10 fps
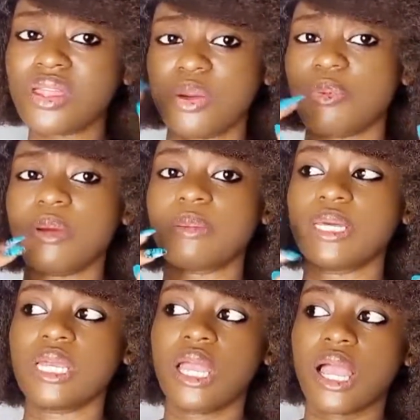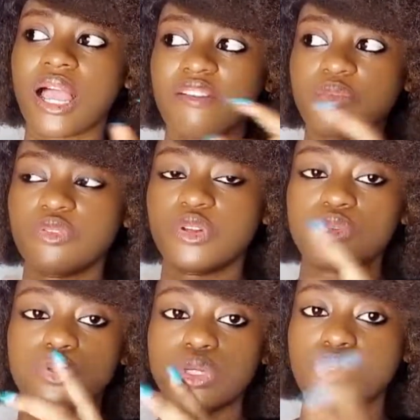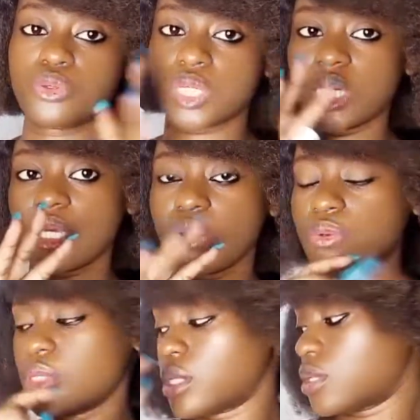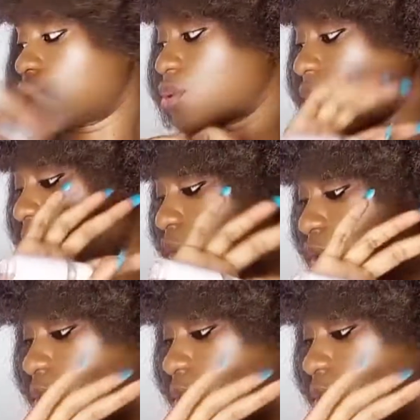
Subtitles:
a new skincare routine, so I'm not